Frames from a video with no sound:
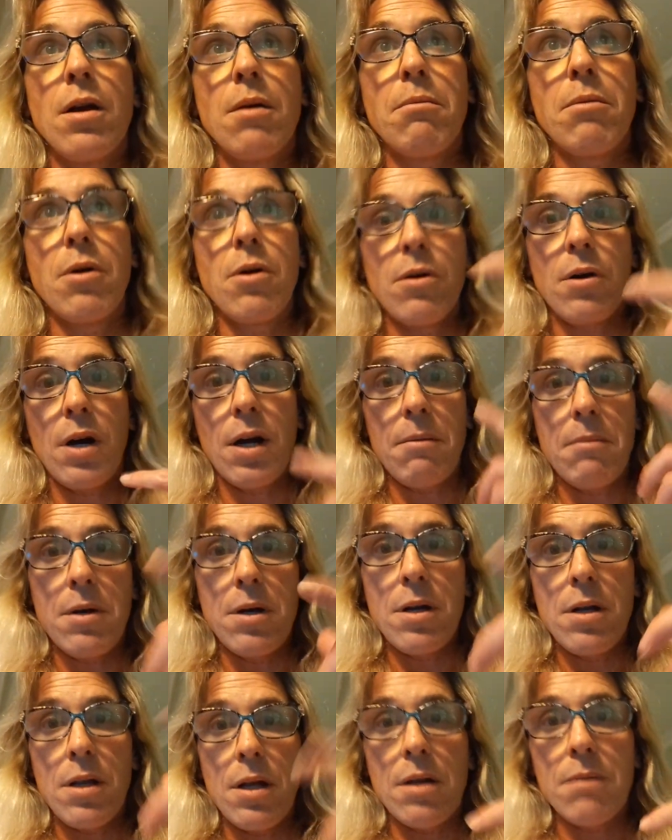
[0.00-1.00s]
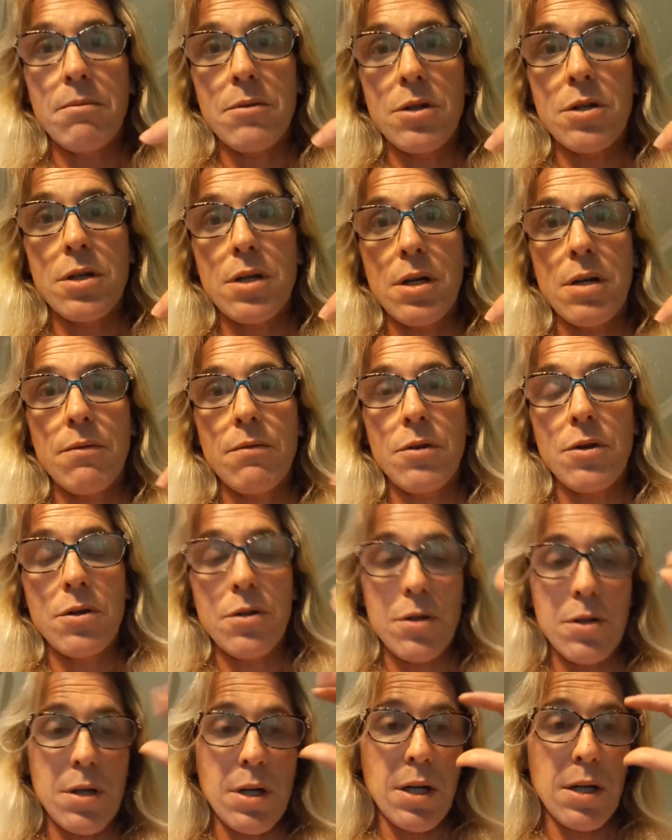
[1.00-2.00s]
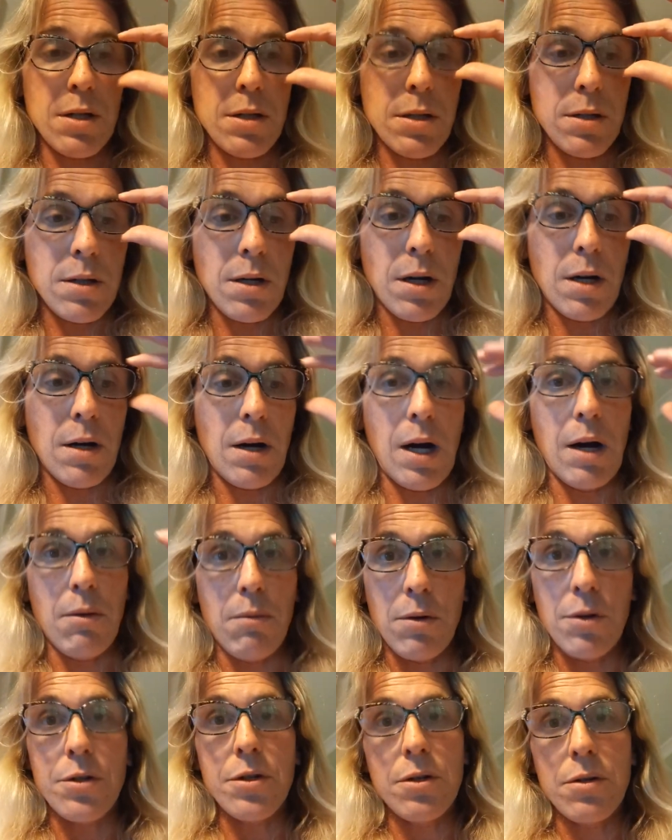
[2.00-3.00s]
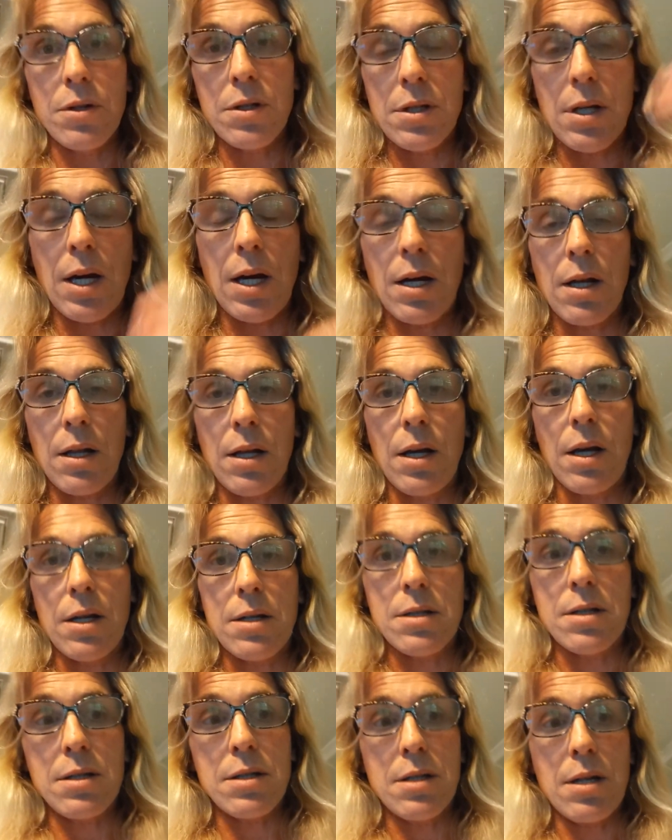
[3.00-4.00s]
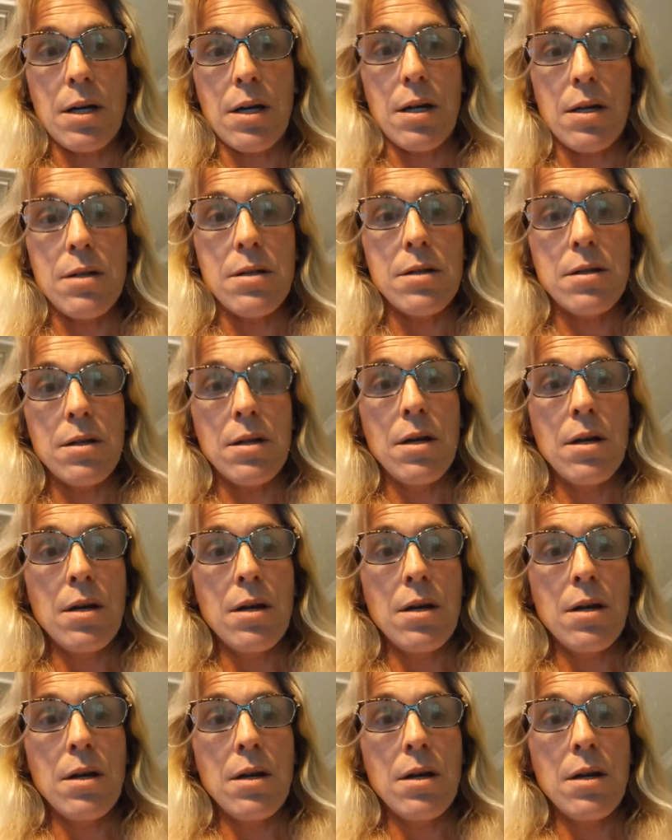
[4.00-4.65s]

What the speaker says: program into that machine, future tense, I will do exactly as it says.